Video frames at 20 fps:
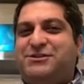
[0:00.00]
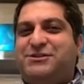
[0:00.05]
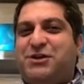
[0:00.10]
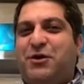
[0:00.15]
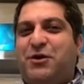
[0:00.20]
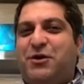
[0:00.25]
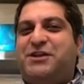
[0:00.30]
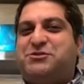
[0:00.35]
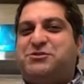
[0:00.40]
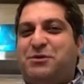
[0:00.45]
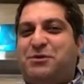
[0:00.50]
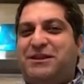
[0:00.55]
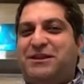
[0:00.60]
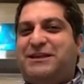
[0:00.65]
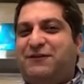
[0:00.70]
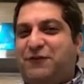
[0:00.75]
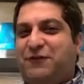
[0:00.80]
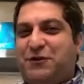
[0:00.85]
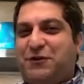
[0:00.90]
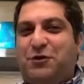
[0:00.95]
so it's really
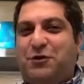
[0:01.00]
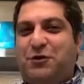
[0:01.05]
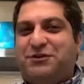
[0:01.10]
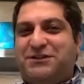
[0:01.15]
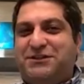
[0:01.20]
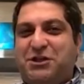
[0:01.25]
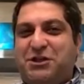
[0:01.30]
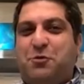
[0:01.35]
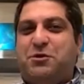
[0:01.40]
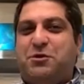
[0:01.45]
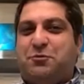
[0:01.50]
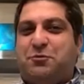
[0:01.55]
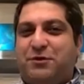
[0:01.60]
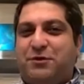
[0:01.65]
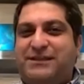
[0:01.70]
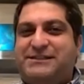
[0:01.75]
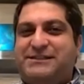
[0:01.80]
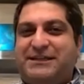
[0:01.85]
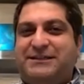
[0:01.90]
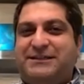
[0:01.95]
difficult to deal with
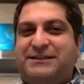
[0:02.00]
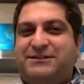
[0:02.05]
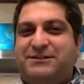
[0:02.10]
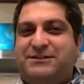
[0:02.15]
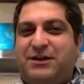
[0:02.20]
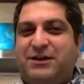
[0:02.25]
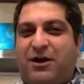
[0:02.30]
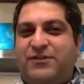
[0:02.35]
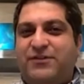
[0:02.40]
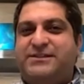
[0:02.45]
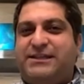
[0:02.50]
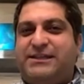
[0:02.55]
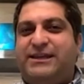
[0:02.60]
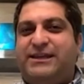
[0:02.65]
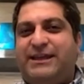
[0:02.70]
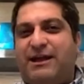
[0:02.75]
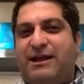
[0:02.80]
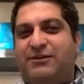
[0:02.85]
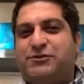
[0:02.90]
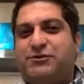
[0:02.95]
reason on the
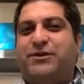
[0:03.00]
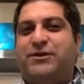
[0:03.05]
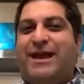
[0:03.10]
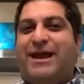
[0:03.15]
city council,